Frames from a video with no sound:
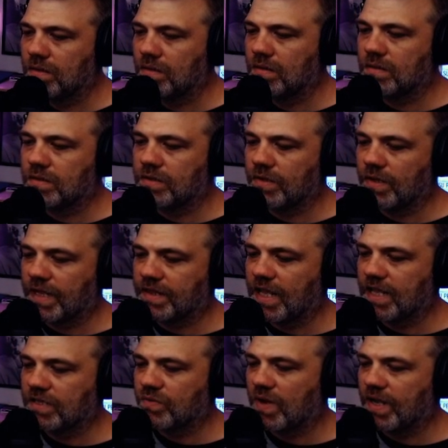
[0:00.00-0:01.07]
so like
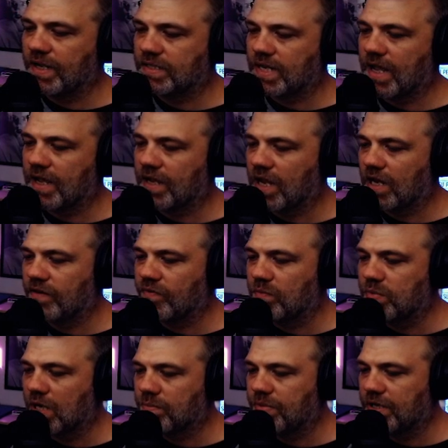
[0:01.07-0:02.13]
that's why it's got kind of a
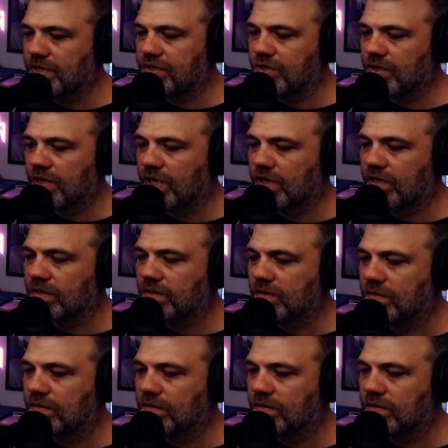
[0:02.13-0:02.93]
bug pincher here.